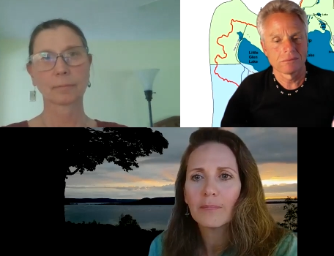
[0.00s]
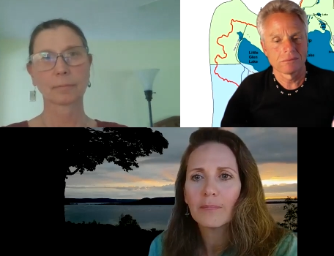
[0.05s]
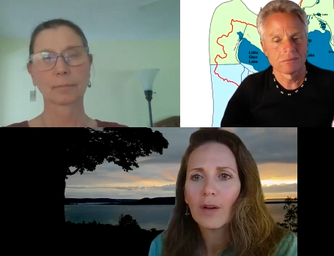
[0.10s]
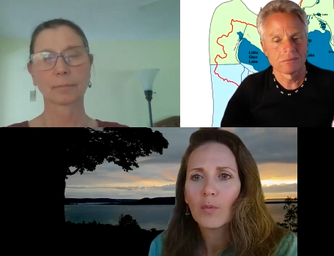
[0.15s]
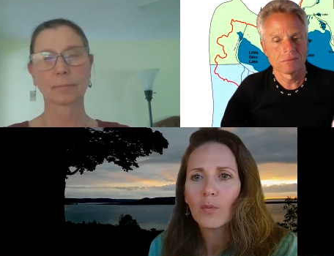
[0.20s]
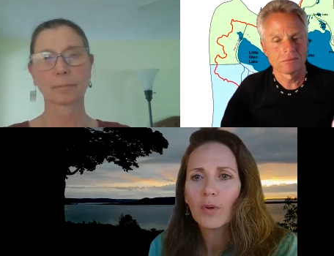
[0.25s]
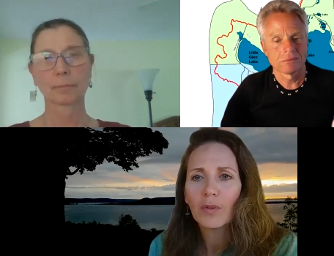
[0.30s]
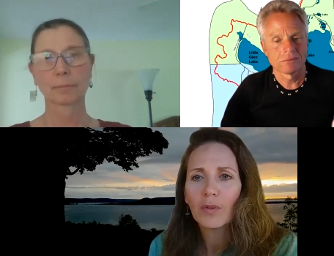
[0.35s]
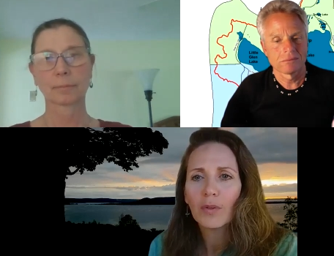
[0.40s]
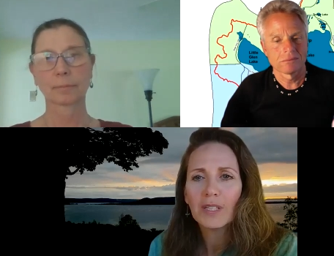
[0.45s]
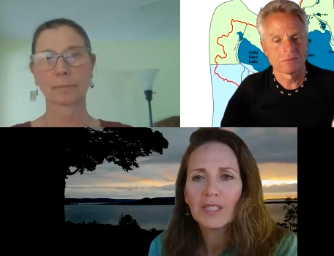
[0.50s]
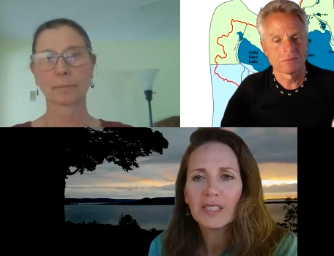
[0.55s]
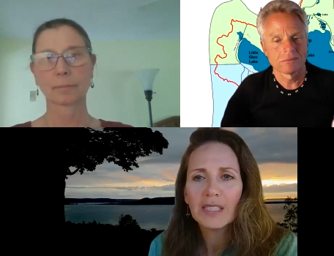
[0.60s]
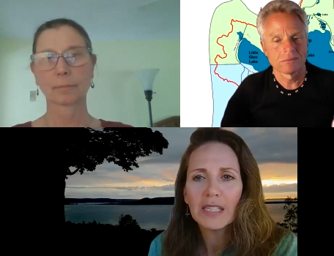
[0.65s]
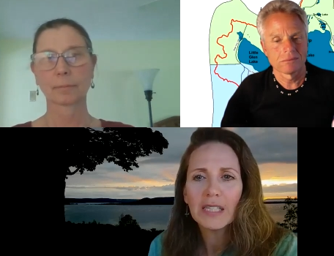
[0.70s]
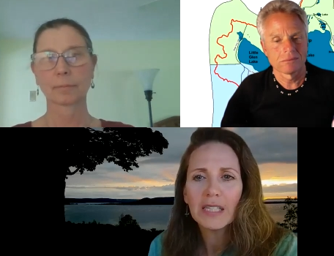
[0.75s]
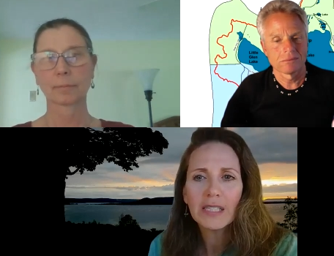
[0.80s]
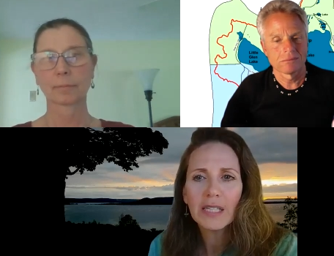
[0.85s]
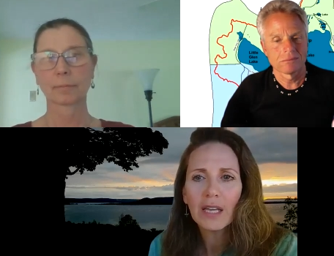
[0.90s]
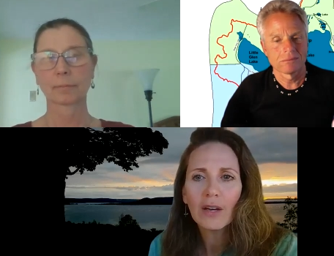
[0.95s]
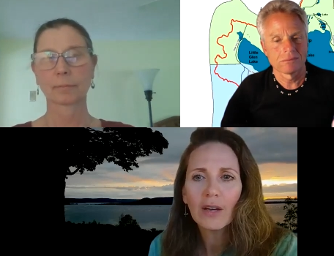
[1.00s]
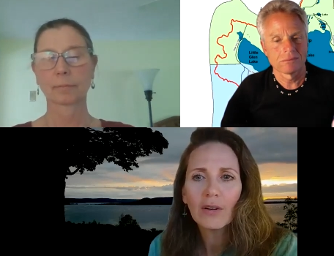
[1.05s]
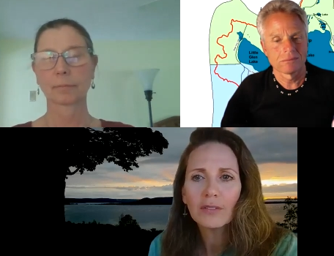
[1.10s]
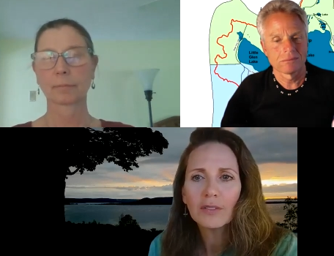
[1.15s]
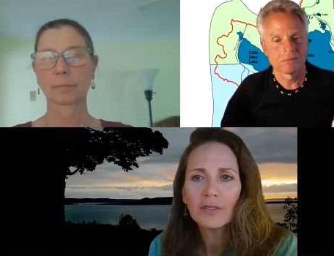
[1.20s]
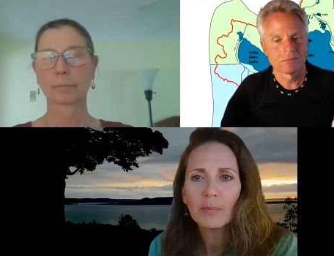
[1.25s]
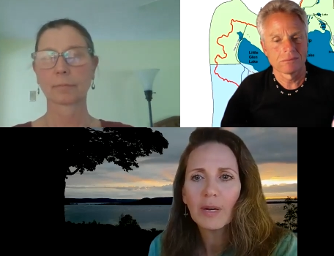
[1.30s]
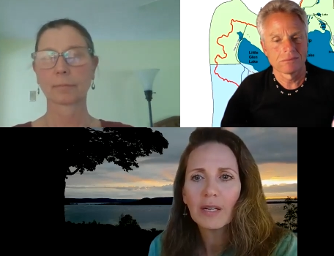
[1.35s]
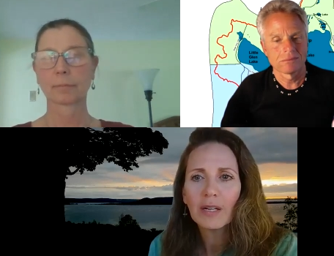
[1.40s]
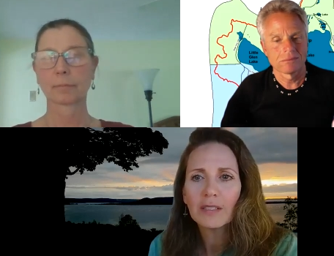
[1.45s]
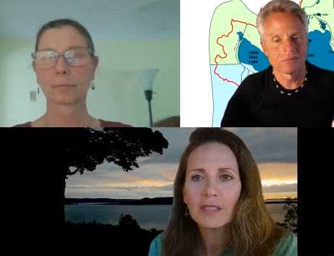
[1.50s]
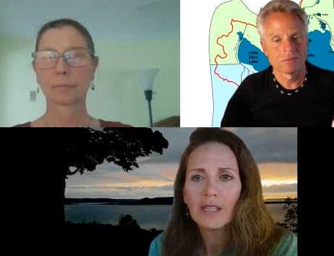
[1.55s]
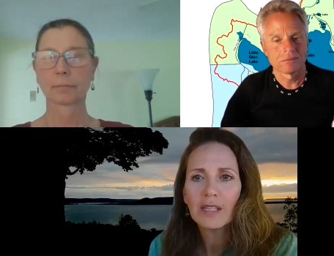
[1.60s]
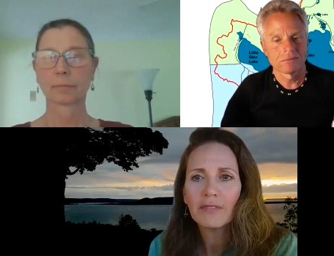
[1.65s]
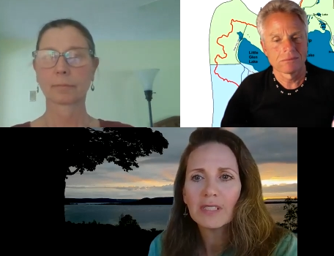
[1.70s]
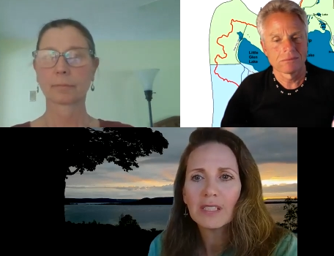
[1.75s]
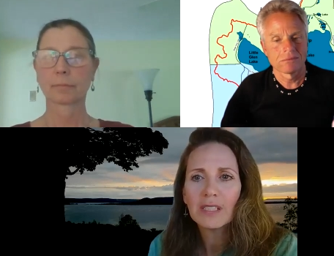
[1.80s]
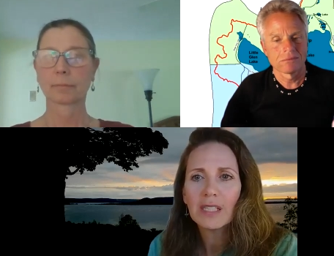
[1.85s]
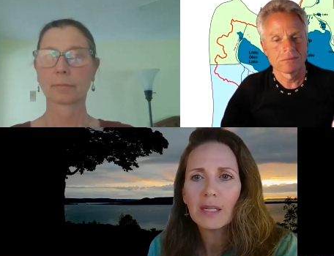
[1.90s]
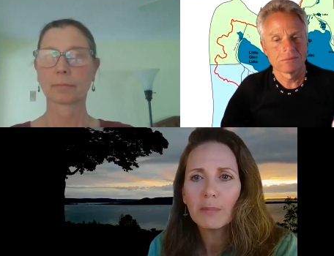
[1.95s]
Speaker 1: really detailed, about a
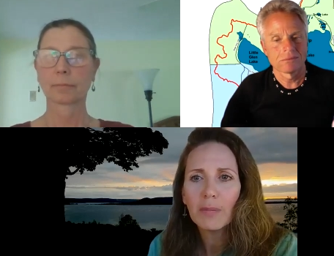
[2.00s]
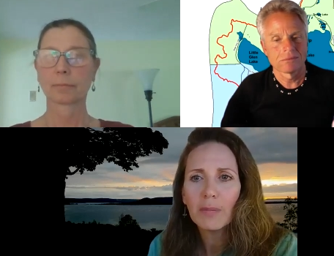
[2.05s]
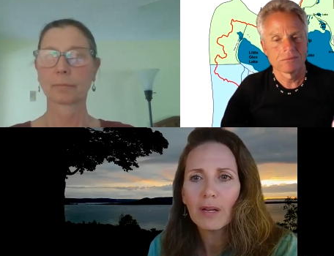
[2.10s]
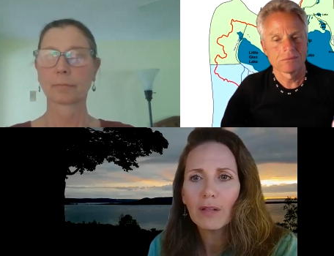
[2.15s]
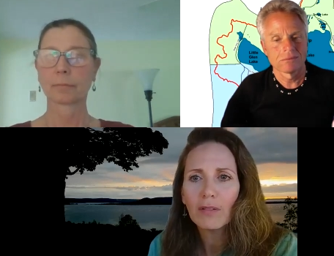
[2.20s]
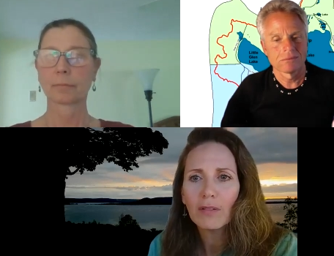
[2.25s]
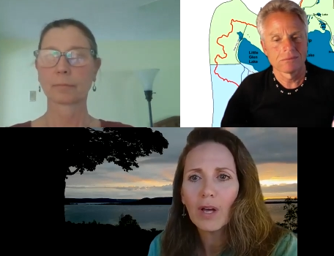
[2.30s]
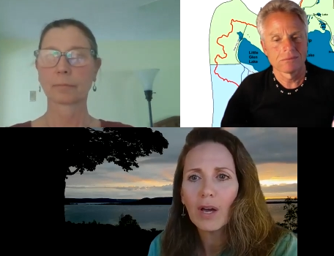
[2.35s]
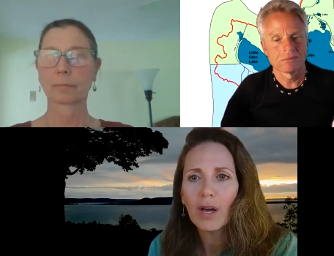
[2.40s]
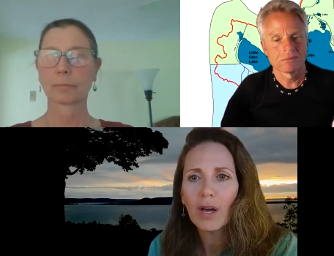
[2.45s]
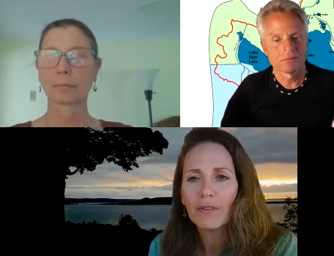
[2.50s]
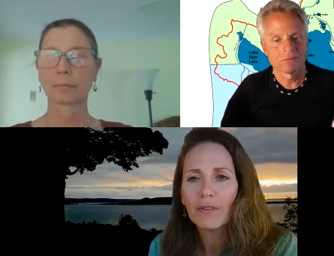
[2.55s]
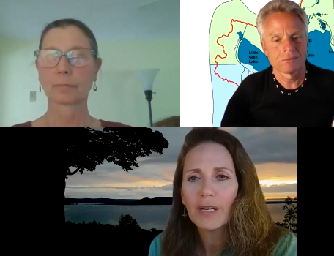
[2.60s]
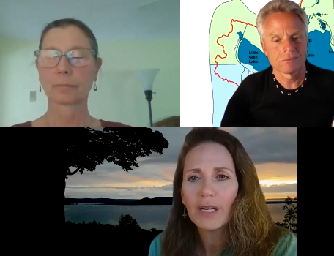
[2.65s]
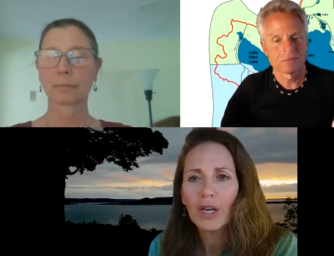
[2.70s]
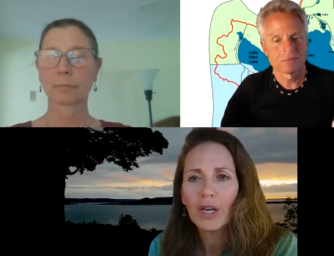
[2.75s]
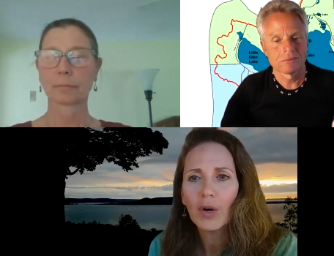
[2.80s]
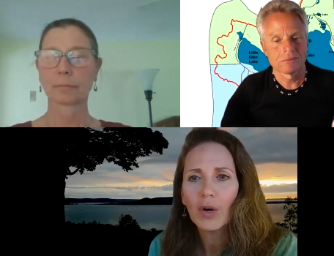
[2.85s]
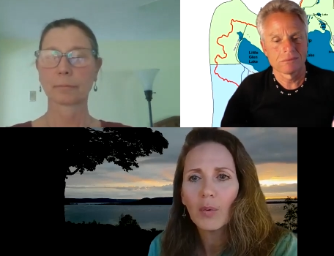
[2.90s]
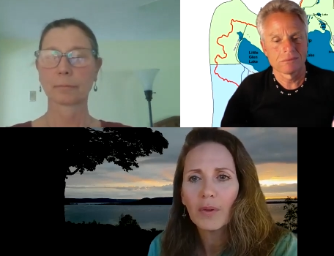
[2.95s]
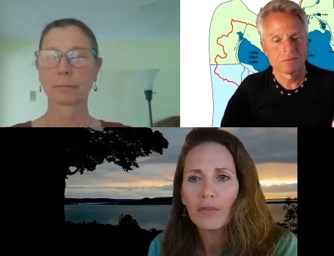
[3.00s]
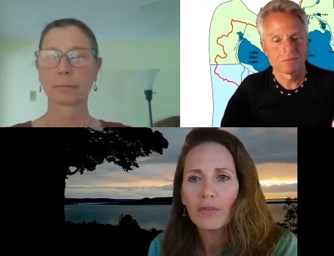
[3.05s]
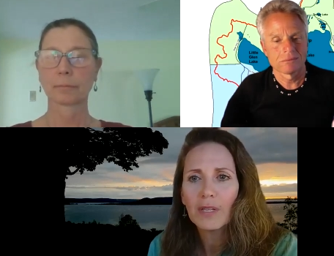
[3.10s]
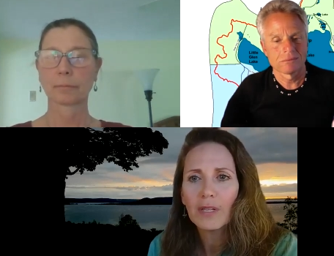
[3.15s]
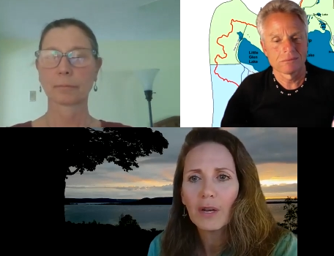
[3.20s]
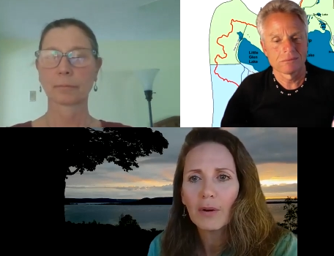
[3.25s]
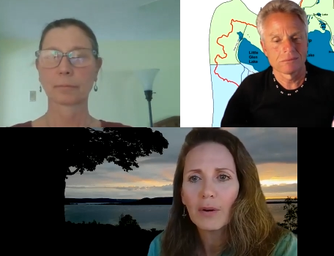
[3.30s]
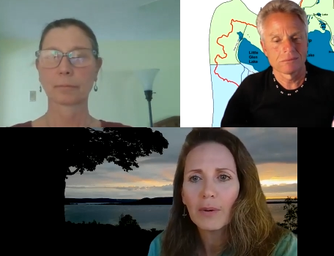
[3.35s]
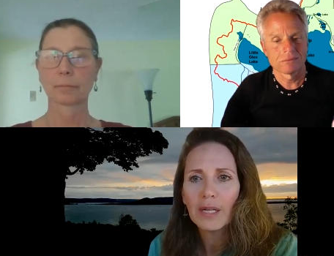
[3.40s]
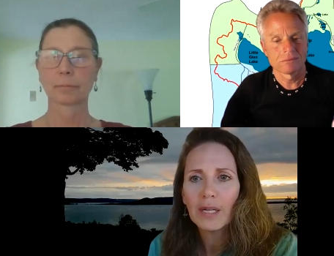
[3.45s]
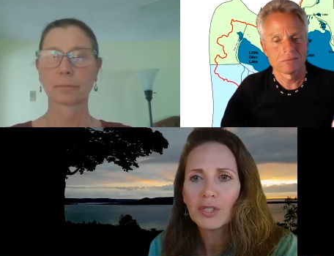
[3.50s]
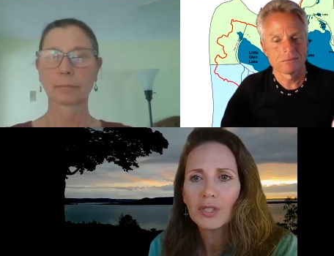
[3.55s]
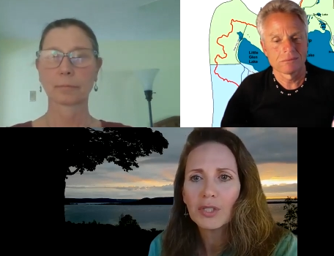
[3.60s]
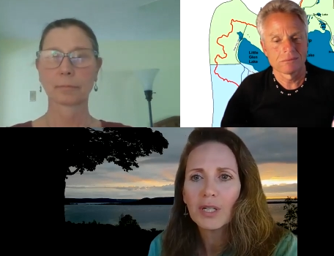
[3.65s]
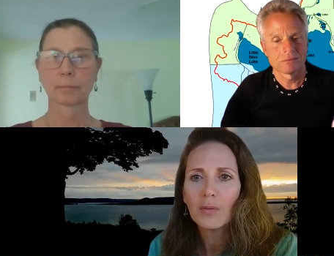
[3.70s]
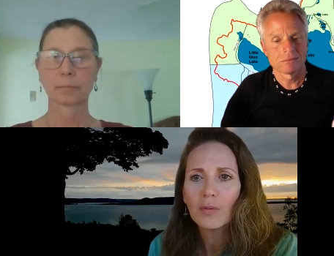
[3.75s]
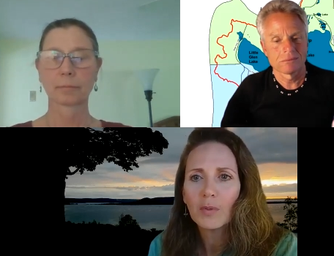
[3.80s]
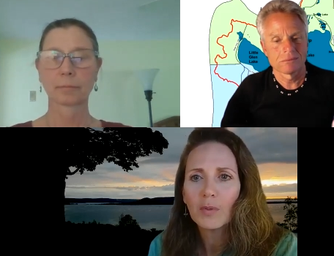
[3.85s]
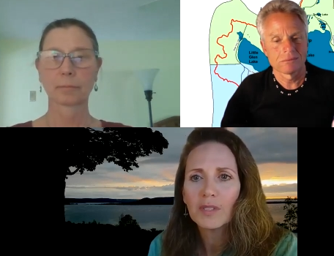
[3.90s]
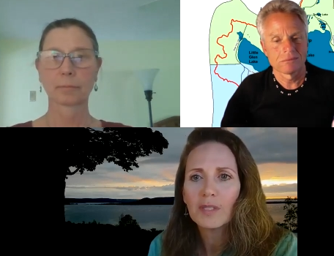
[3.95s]
17 minute long video with
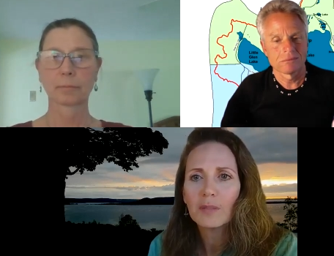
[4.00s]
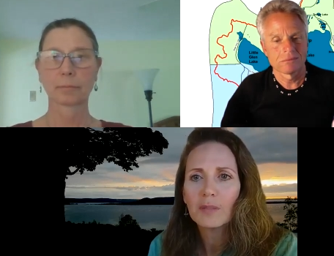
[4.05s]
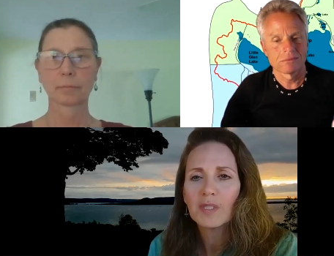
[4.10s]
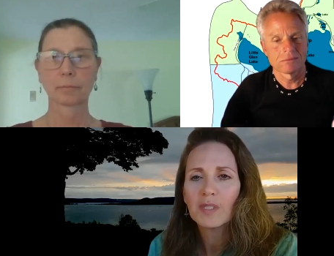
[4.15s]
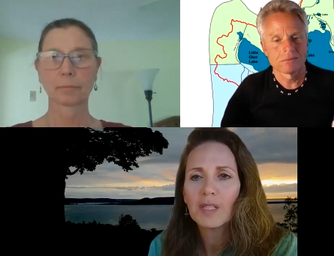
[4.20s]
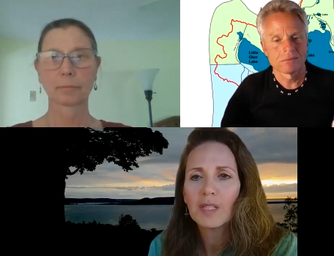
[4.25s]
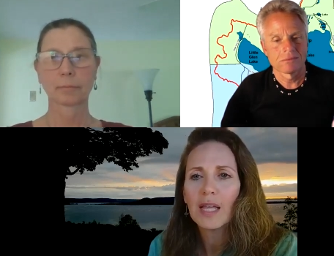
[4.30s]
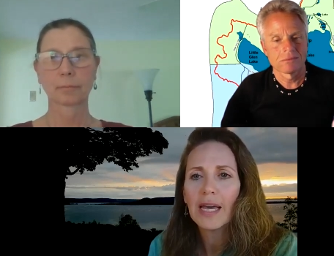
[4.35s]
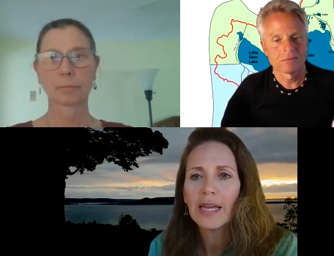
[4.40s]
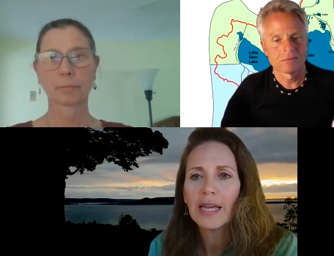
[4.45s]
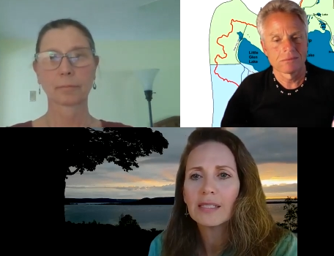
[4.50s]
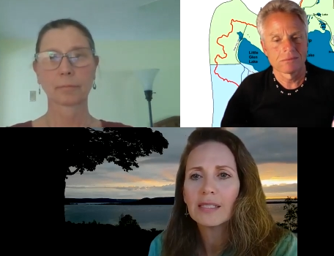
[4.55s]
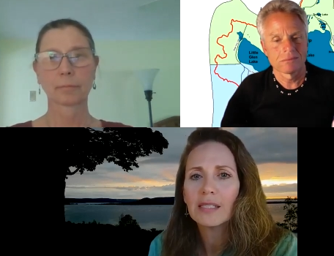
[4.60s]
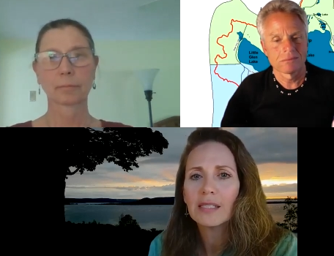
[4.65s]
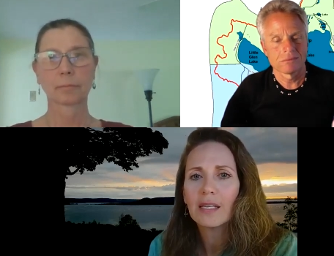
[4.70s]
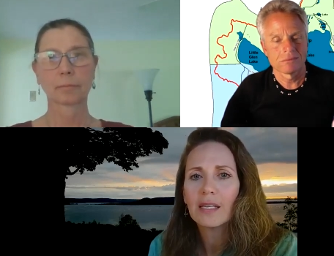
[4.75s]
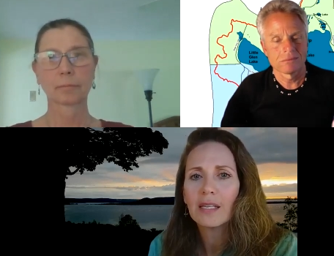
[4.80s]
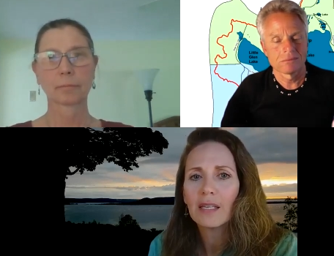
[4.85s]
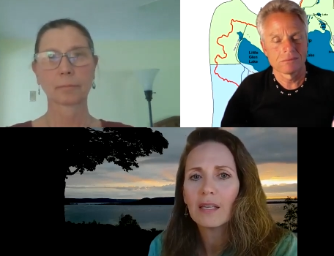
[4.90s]
narration, with some slides that